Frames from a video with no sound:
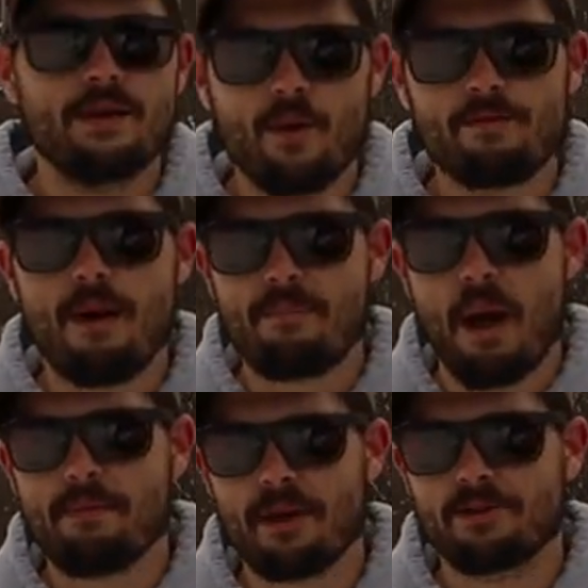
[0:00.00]
He wanted my
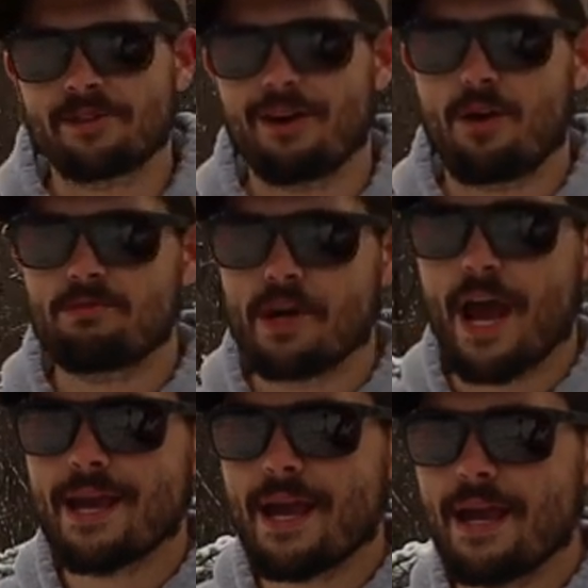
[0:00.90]
Palmetto State Armory
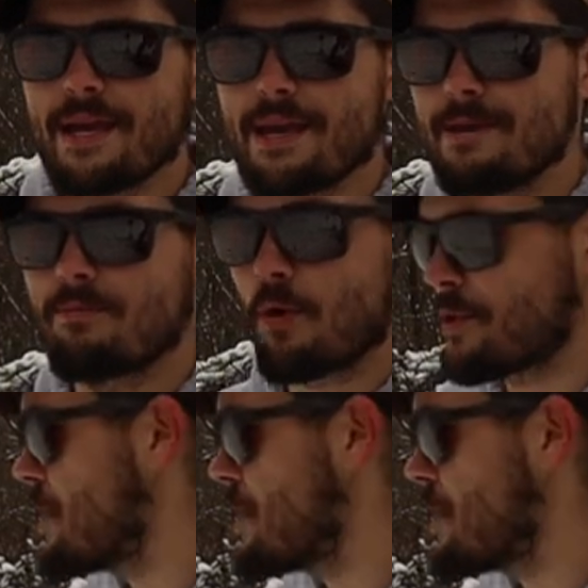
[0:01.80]
AKE more